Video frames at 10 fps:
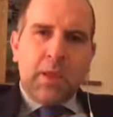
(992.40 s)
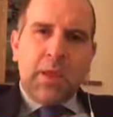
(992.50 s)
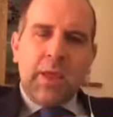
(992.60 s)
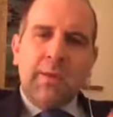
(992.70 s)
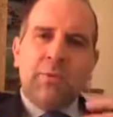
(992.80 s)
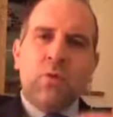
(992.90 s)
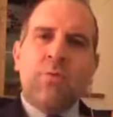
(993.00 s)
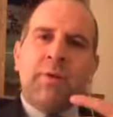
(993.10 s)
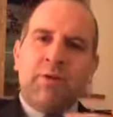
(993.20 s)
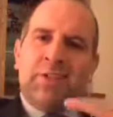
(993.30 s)
if you're
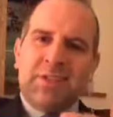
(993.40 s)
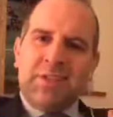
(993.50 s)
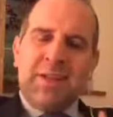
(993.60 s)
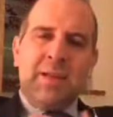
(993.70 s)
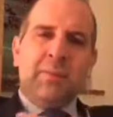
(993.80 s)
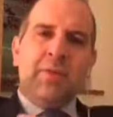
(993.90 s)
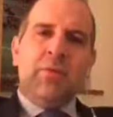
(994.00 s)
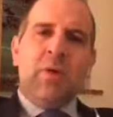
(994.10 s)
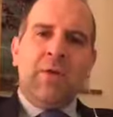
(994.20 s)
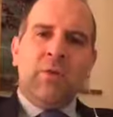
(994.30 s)
very slim, if
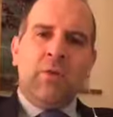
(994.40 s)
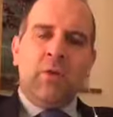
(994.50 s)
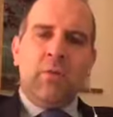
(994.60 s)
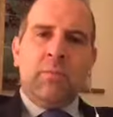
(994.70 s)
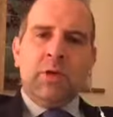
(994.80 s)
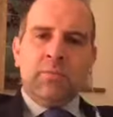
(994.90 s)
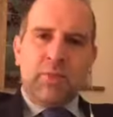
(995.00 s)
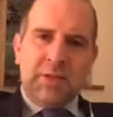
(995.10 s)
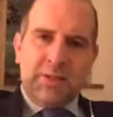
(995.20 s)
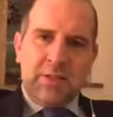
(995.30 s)
you haven't got much
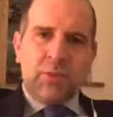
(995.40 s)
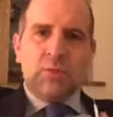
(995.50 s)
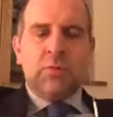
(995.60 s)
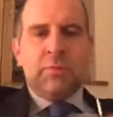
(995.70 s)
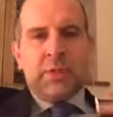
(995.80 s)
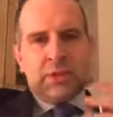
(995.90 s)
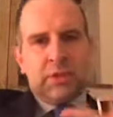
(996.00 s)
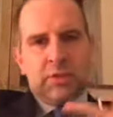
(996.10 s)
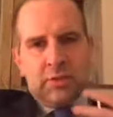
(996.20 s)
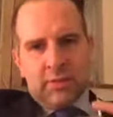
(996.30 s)
breast tissue and much
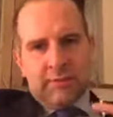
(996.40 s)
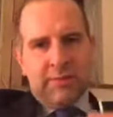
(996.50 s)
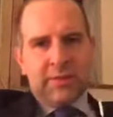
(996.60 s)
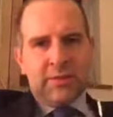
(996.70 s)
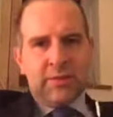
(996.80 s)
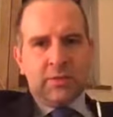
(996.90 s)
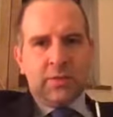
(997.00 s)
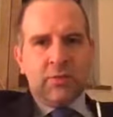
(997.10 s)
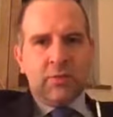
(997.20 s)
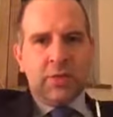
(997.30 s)
fatty and
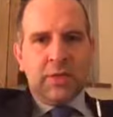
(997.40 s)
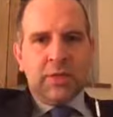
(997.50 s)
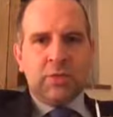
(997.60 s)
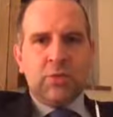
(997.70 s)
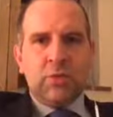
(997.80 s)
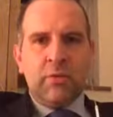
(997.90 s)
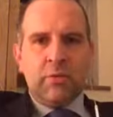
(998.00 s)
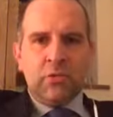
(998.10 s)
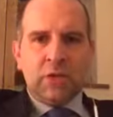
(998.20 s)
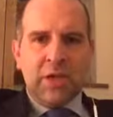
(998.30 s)
subcutaneous tissue over your
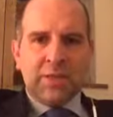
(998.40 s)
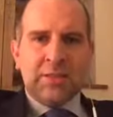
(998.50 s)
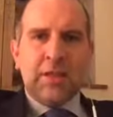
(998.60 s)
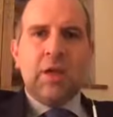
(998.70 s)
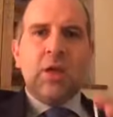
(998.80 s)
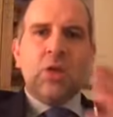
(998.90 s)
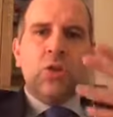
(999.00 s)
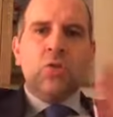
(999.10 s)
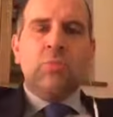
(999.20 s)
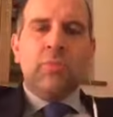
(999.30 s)
chest,
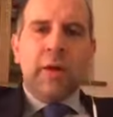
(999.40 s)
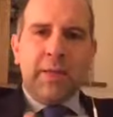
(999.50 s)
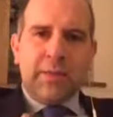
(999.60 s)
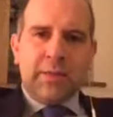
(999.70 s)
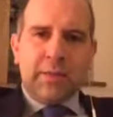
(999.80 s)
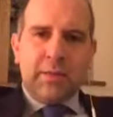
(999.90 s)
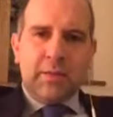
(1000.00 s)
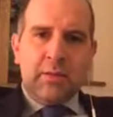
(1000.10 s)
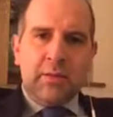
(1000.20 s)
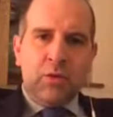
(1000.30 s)

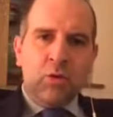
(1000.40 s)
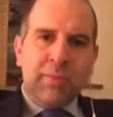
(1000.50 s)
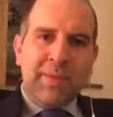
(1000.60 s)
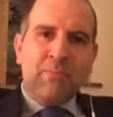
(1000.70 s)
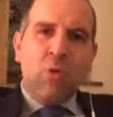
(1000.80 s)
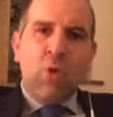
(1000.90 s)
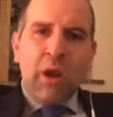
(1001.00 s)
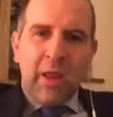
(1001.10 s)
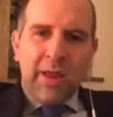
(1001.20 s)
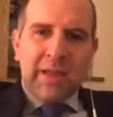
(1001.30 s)
you'll be more
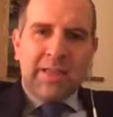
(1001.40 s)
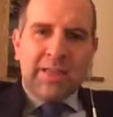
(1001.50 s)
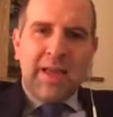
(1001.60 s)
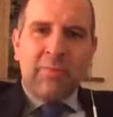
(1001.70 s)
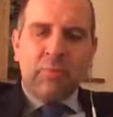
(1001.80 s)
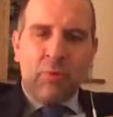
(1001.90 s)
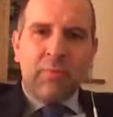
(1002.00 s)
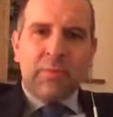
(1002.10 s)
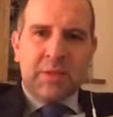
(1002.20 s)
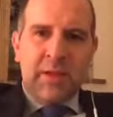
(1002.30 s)
likely to have
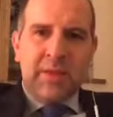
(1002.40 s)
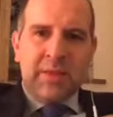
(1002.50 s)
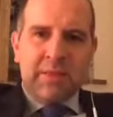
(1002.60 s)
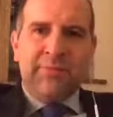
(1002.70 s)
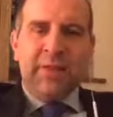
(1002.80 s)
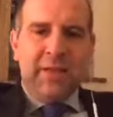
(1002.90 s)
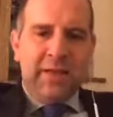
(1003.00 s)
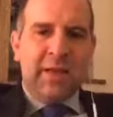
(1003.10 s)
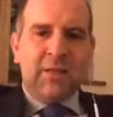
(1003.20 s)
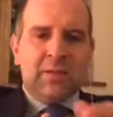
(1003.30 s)
problems like this, feeling
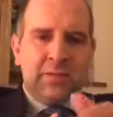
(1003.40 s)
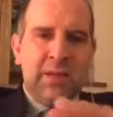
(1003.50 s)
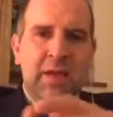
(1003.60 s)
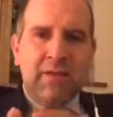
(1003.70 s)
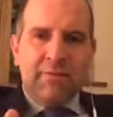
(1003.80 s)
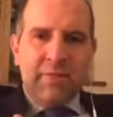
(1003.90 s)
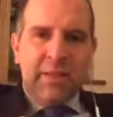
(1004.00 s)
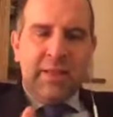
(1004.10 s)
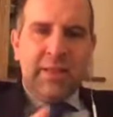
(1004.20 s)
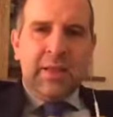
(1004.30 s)
knuckles,
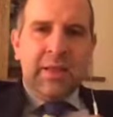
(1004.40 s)
feeling,